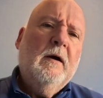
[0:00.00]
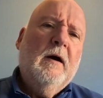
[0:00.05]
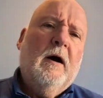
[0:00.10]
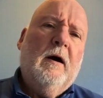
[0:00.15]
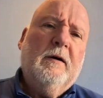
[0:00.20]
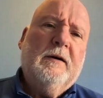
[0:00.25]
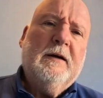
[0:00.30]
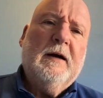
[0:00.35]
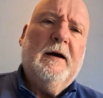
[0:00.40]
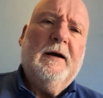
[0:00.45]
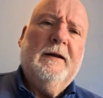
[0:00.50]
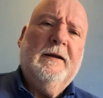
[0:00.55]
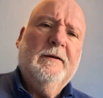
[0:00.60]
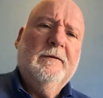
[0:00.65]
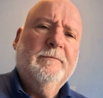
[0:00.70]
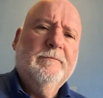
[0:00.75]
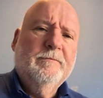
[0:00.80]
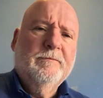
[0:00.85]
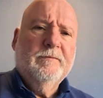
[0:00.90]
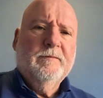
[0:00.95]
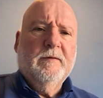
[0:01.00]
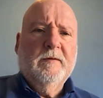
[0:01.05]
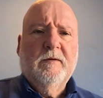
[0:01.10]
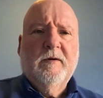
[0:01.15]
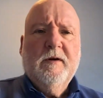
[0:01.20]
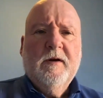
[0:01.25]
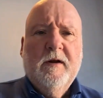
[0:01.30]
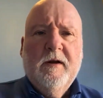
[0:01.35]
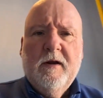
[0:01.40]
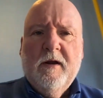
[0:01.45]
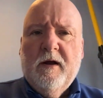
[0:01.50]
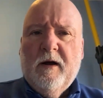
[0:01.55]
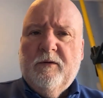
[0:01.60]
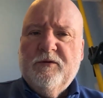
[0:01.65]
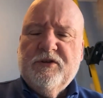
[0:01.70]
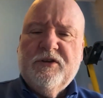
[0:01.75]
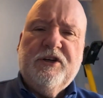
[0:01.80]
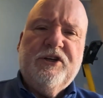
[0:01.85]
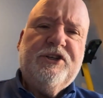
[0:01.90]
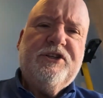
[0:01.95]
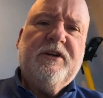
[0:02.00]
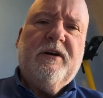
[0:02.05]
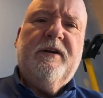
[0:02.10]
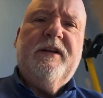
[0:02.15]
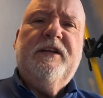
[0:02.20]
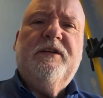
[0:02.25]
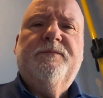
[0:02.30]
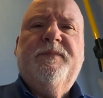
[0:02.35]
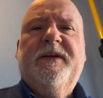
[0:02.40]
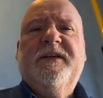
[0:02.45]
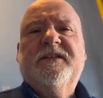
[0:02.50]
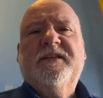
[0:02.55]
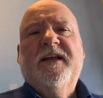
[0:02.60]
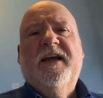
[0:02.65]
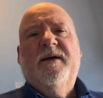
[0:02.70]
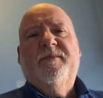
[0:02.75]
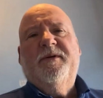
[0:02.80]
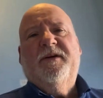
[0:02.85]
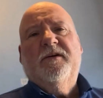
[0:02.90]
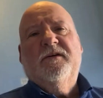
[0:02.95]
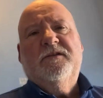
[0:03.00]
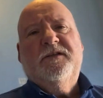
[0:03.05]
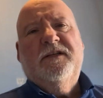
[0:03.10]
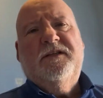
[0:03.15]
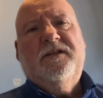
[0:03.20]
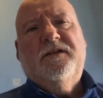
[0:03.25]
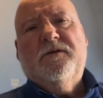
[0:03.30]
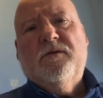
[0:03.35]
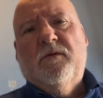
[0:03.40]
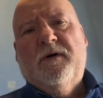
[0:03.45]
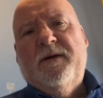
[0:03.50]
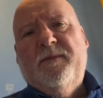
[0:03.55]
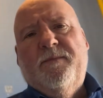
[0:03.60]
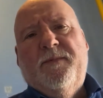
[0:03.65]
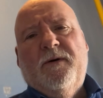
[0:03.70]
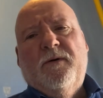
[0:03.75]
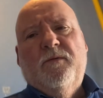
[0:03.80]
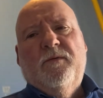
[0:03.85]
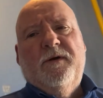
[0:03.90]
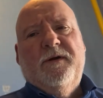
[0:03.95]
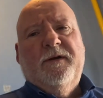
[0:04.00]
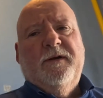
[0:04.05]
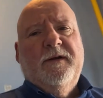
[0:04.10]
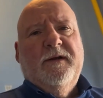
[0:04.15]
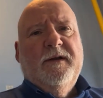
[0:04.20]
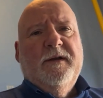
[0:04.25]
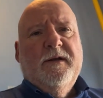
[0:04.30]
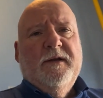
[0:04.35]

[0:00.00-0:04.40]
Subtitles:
Okay, I'm just going to show these bits now because this is quite important.